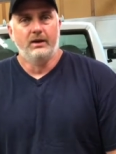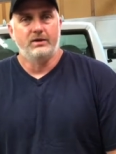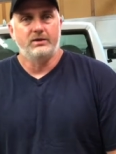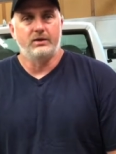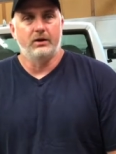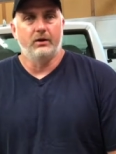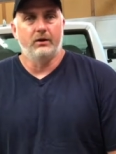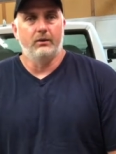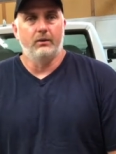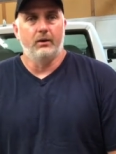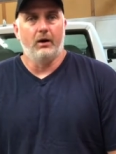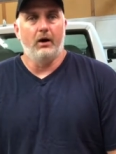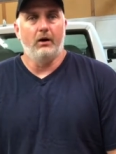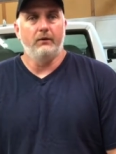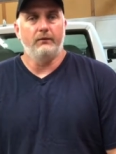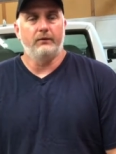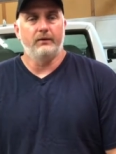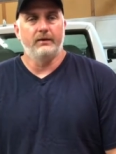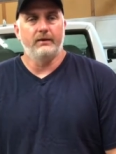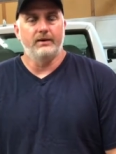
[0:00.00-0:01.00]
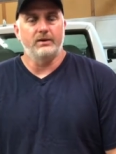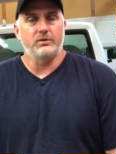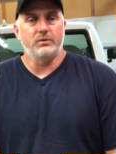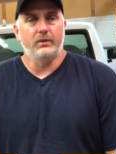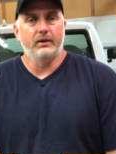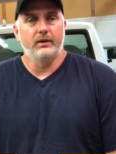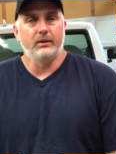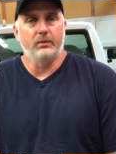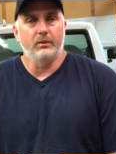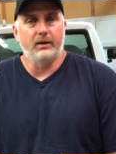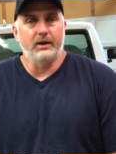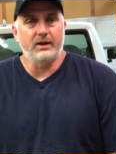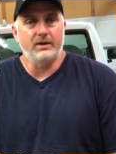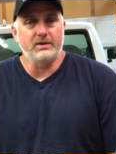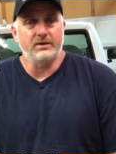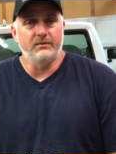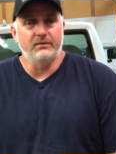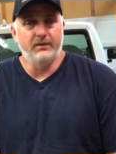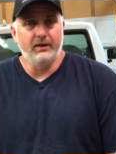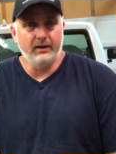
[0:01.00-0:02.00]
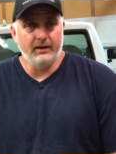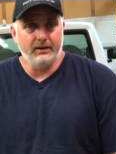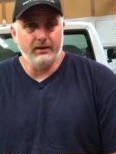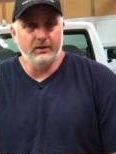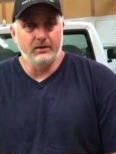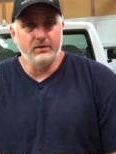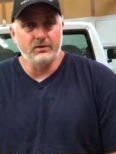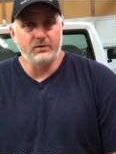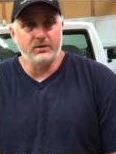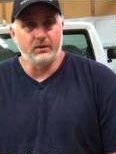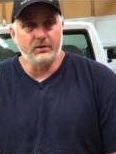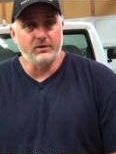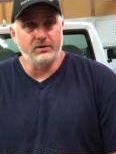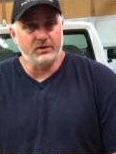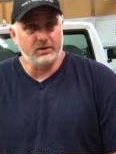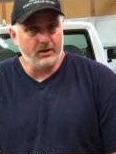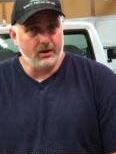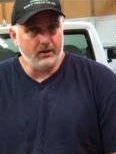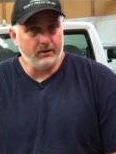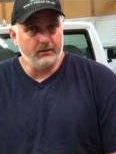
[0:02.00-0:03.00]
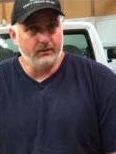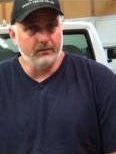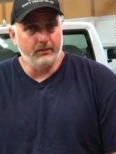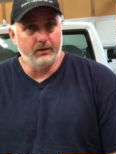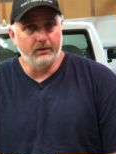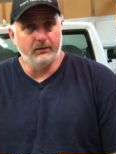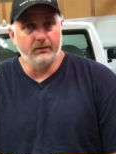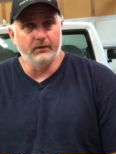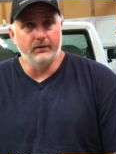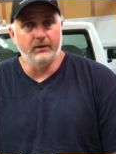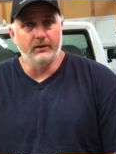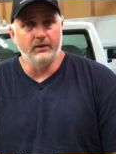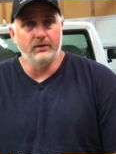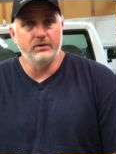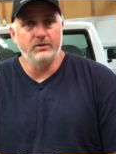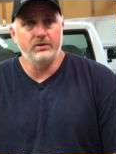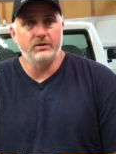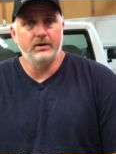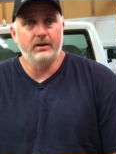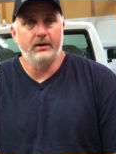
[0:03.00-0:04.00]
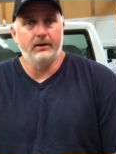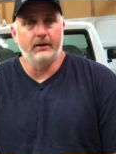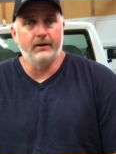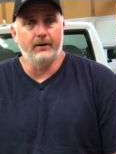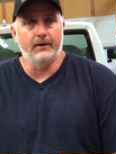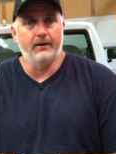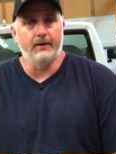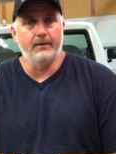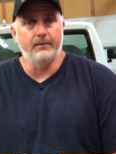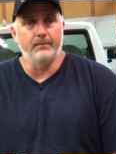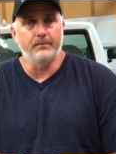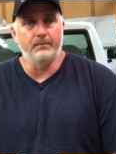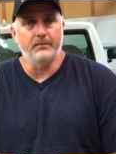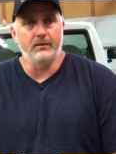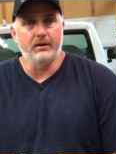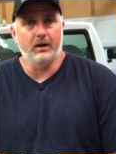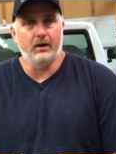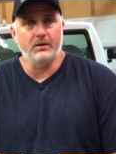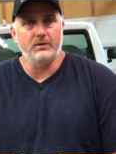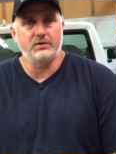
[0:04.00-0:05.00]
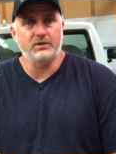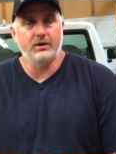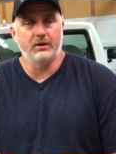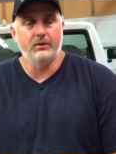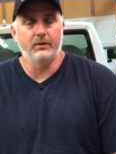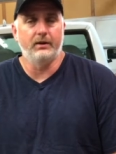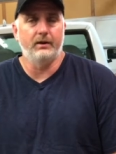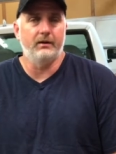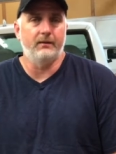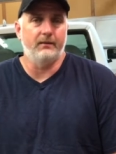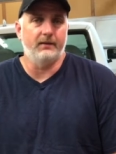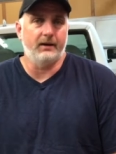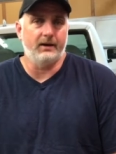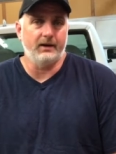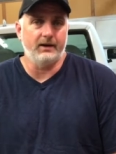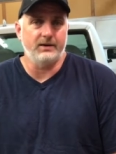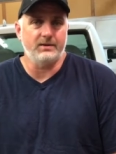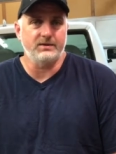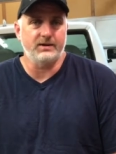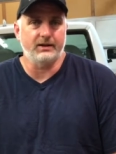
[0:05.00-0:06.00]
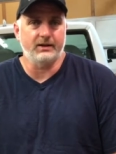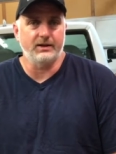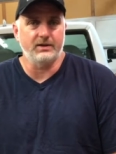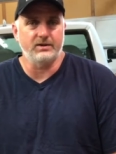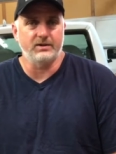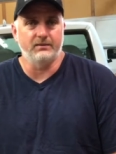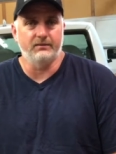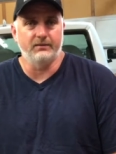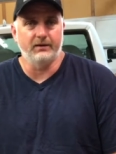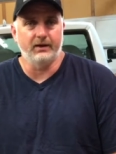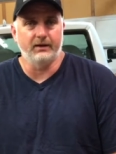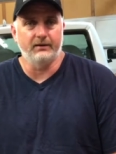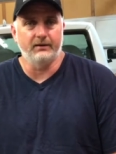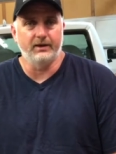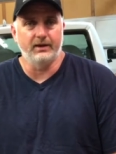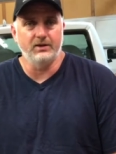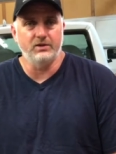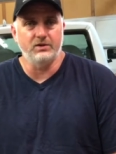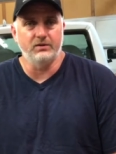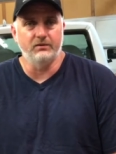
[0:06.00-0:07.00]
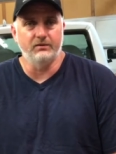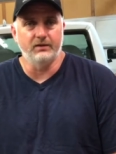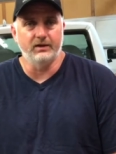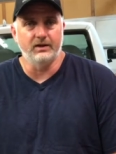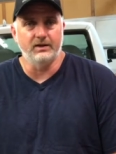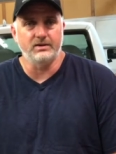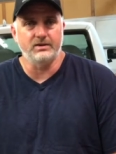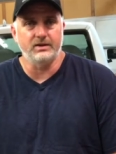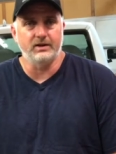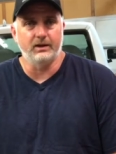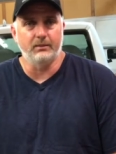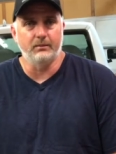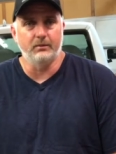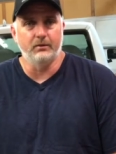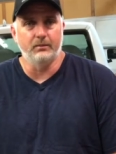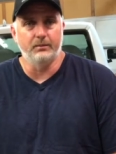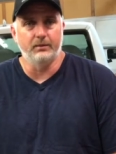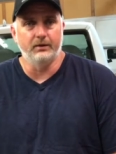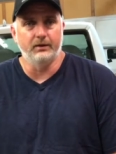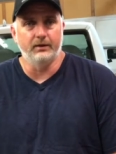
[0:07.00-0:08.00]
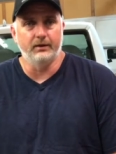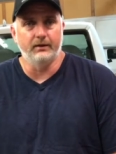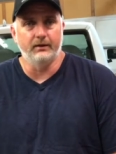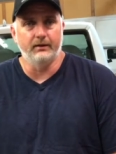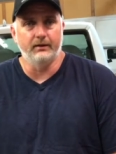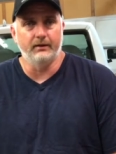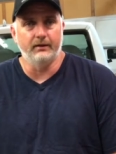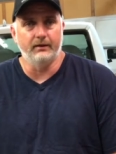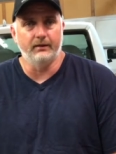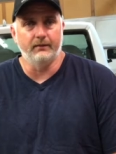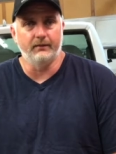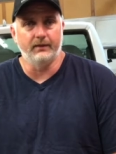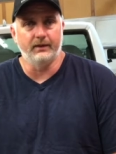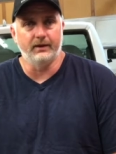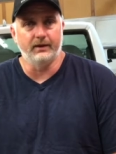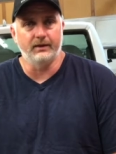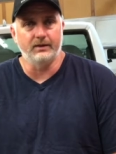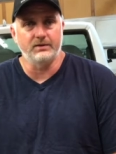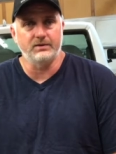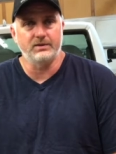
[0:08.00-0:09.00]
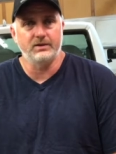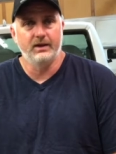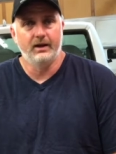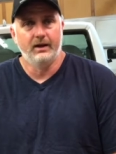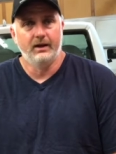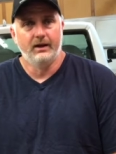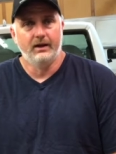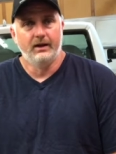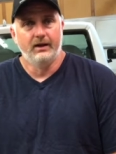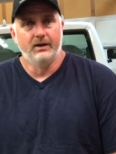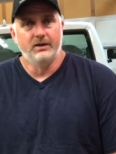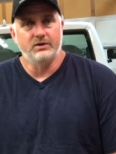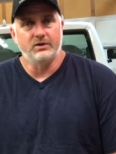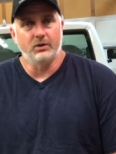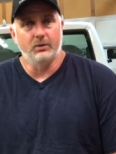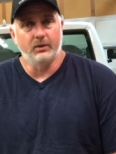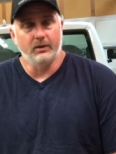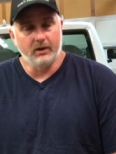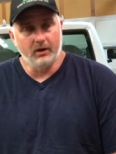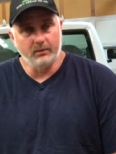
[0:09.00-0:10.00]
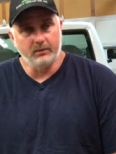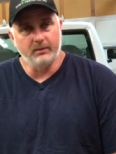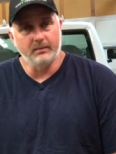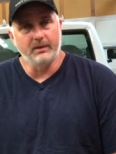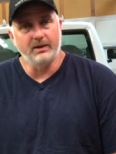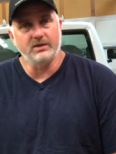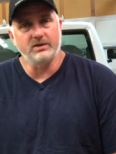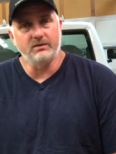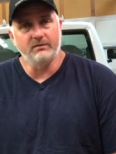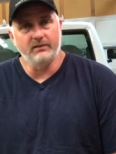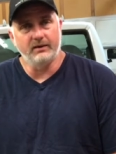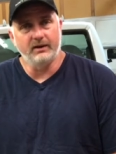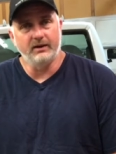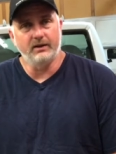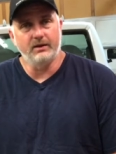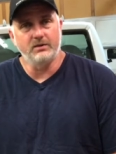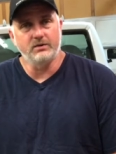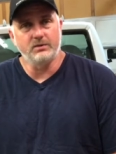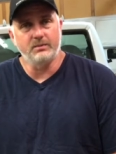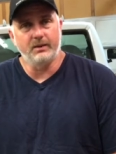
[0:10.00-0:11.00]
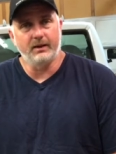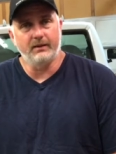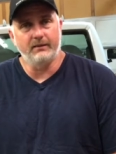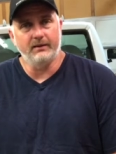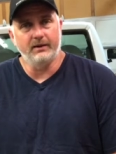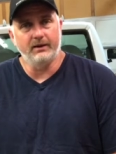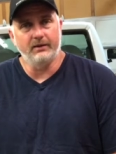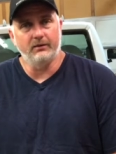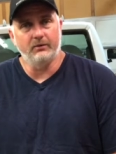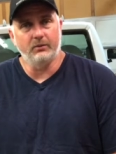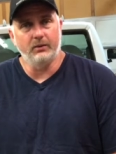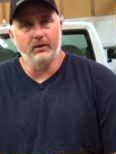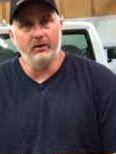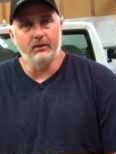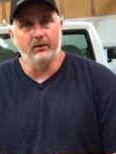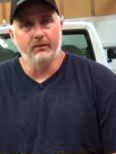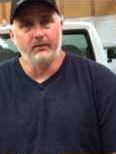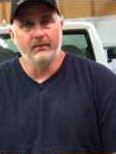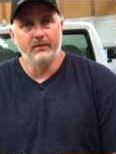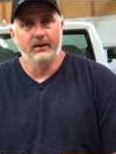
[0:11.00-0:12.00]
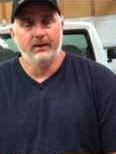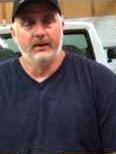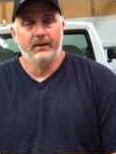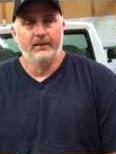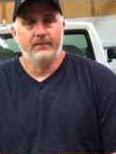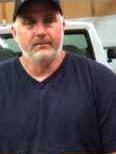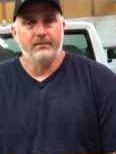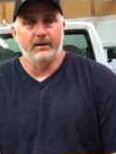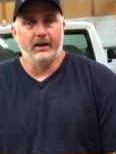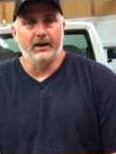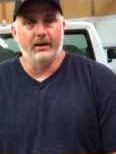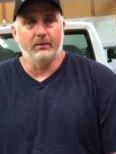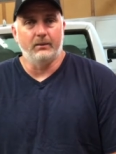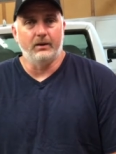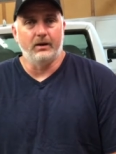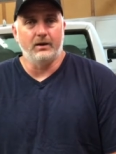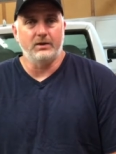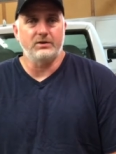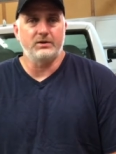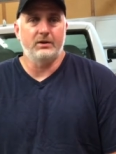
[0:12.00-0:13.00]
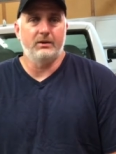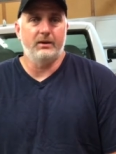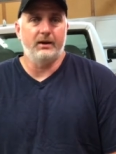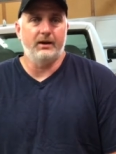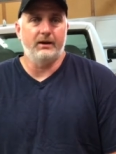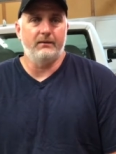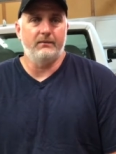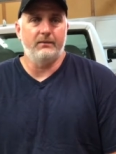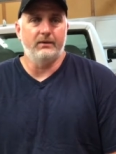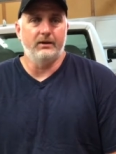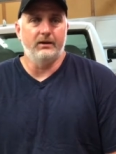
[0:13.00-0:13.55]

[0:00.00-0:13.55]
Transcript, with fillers: So hopefully this week we'll have some videos on installing both of those. Um, also here at the house, I got some foundation vents that I'm gonna put in here at the house. So we hope to make some videos about that as well. And we also have